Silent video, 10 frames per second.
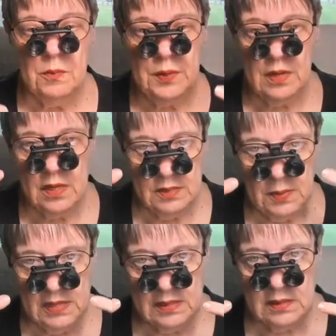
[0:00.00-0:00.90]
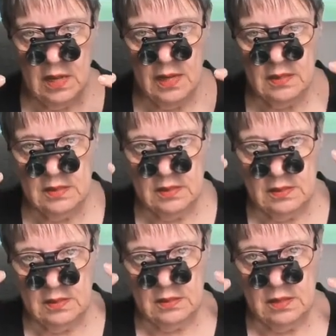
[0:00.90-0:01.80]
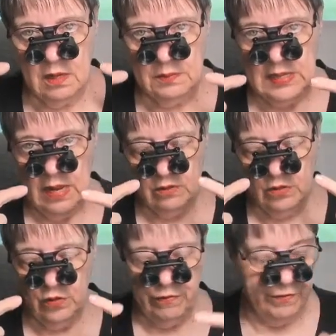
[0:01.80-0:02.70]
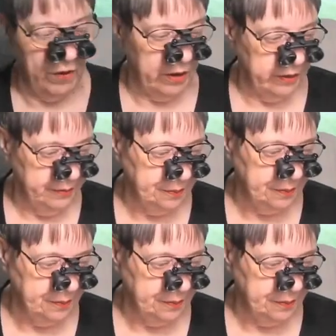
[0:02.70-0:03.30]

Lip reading: because my sinuses come down too far,